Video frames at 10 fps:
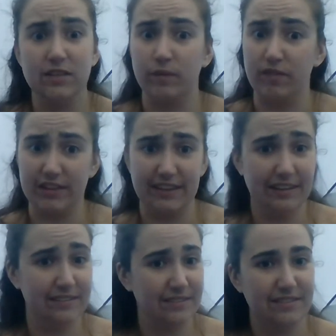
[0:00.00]
We've got the
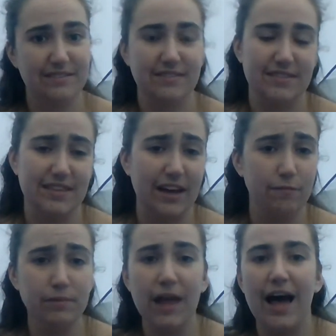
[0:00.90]
sign of
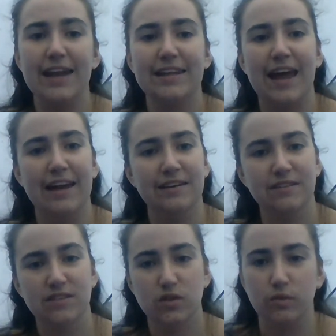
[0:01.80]
blood, and
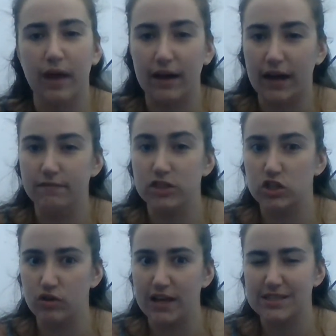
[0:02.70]
so that kind of
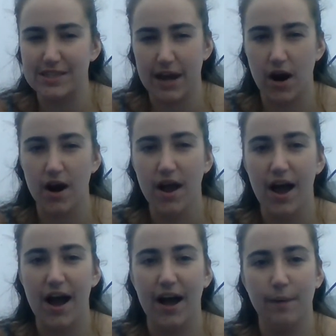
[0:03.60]
distress there
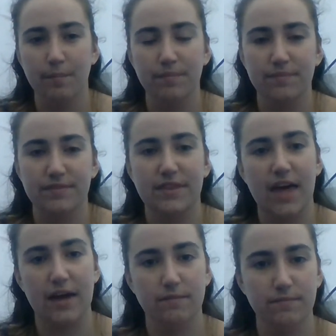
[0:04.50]
that
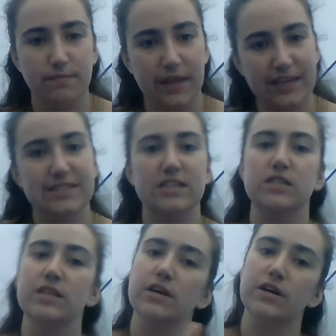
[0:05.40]
plays into
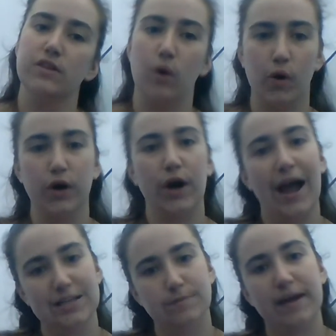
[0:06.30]
the horror
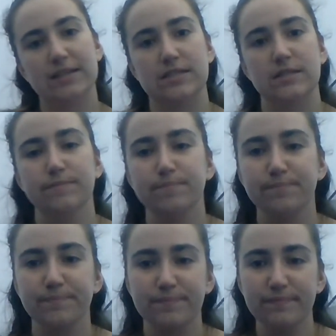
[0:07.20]
aspects.
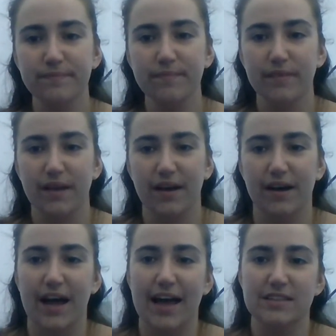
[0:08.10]

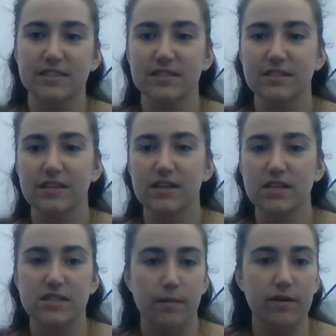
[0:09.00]
And
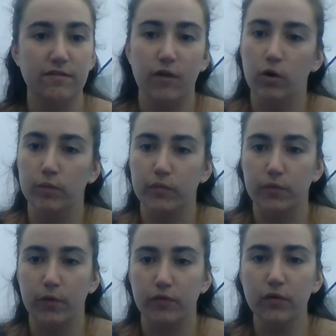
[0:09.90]
some of Holm's
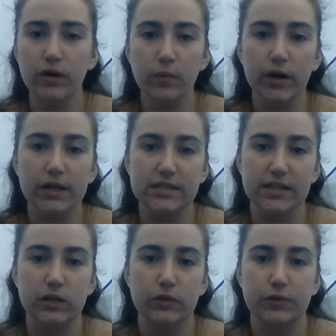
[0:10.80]
most noted works
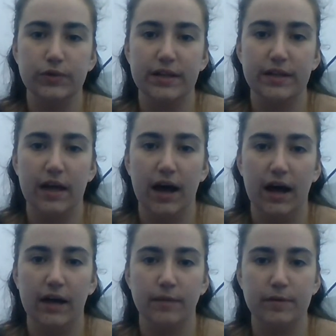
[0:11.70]
include
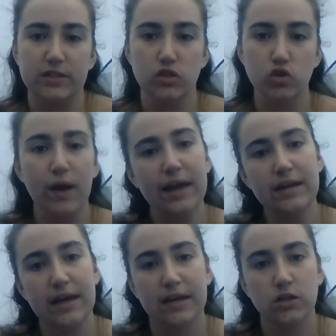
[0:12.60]
the pieces Trend
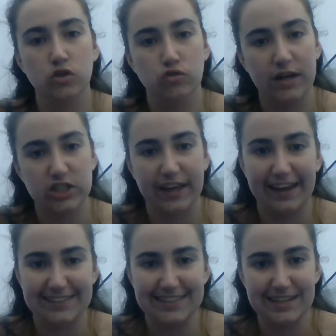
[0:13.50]
and Tragic
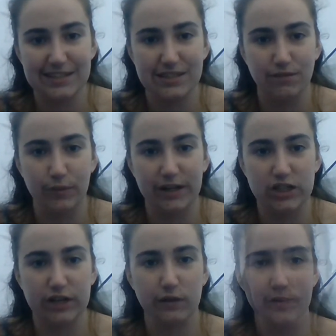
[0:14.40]
Exodus, if you want to check
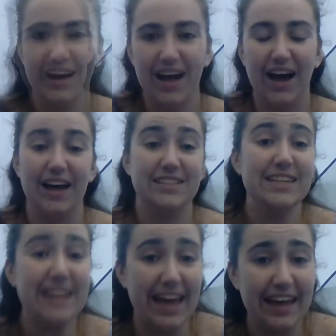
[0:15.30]
those out.
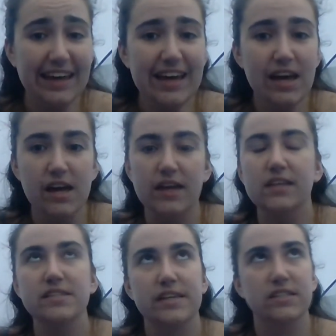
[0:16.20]
Today, in
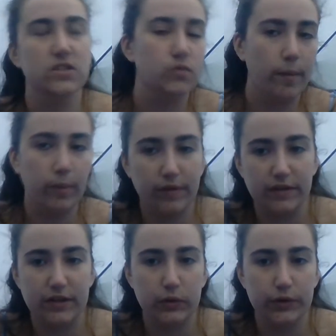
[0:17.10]
dances
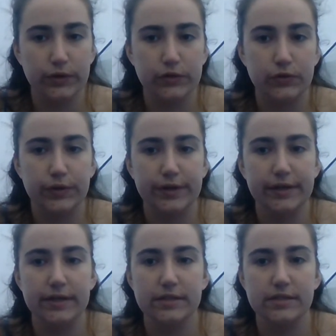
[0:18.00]
representing horror
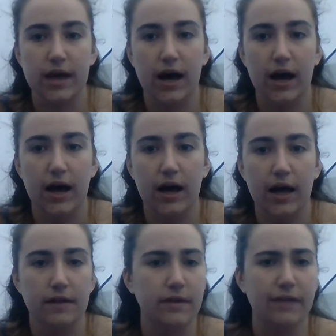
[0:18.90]
stories
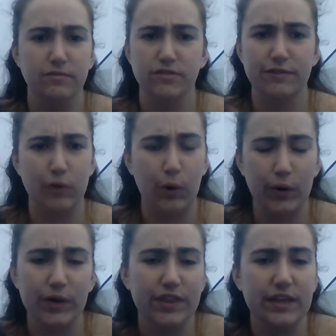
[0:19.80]
and different horror
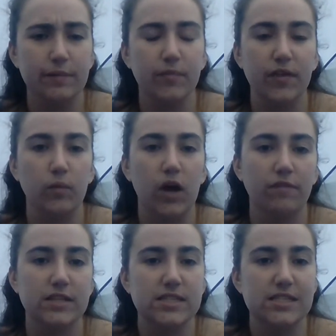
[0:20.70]
themes, we
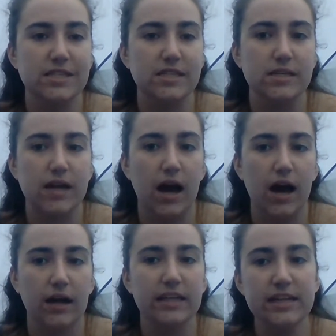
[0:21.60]
often see
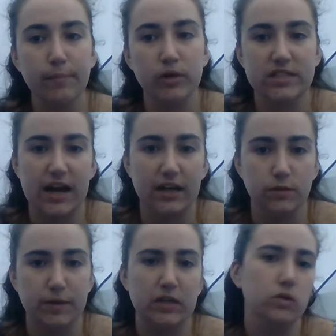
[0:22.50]
contemporary styles
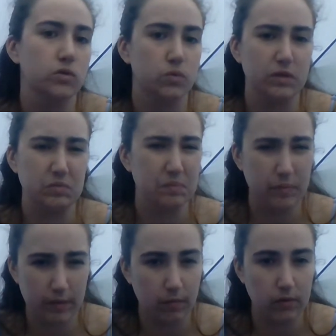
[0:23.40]
being used, which would be
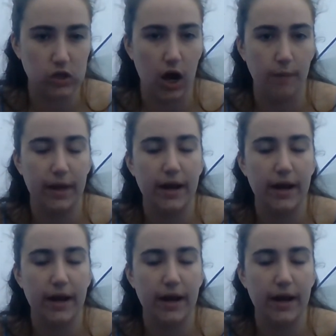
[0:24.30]
the most common.